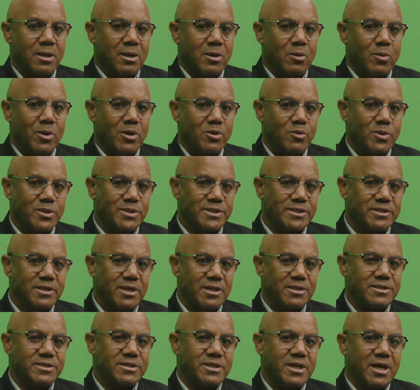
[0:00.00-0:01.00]

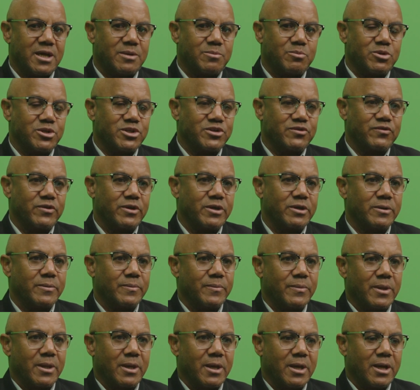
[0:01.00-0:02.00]
the atmosphere
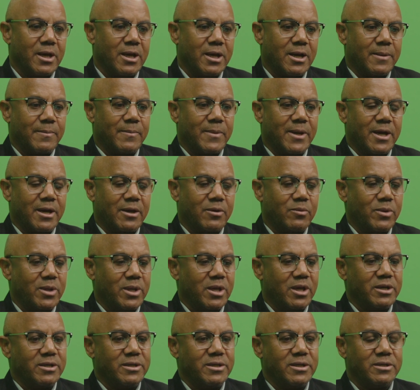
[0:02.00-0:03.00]
and we
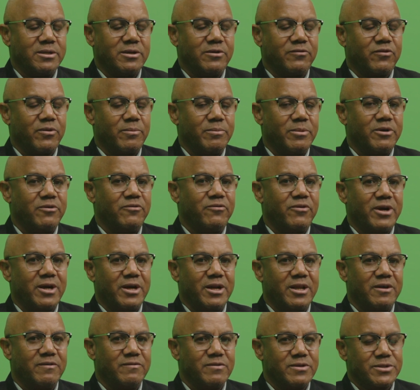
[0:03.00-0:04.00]
get data from different
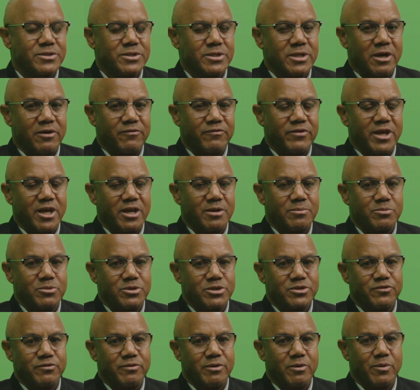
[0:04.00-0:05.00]
levels of the
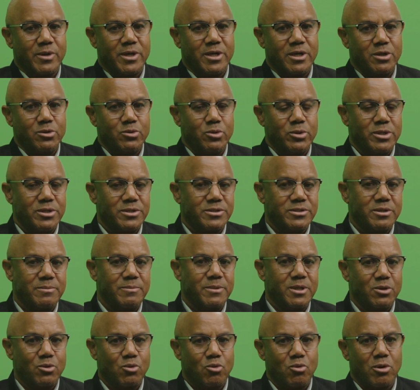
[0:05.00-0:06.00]
atmosphere, when they do the same
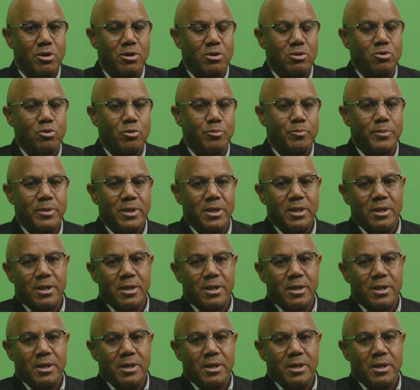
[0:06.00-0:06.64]
in Guadeloupe